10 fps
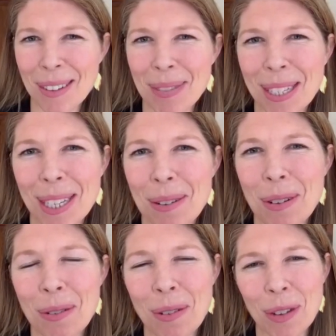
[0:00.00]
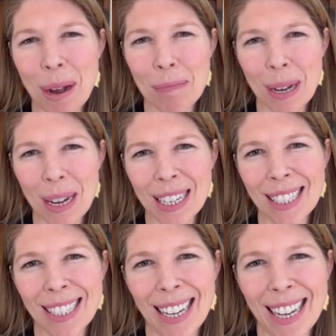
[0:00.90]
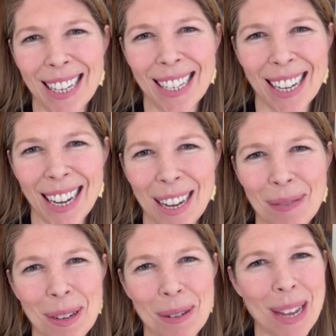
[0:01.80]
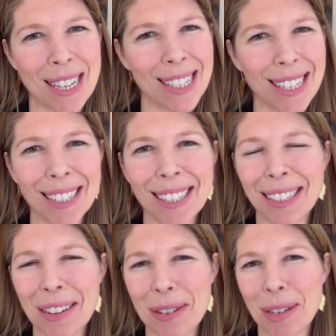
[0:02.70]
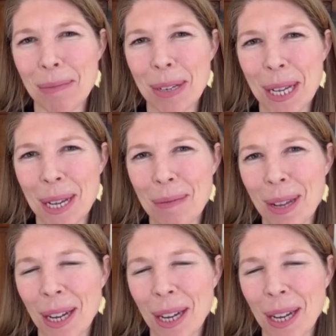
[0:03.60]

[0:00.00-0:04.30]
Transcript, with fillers: I'm the COO of Dropbox, and I have an amazing leadership team.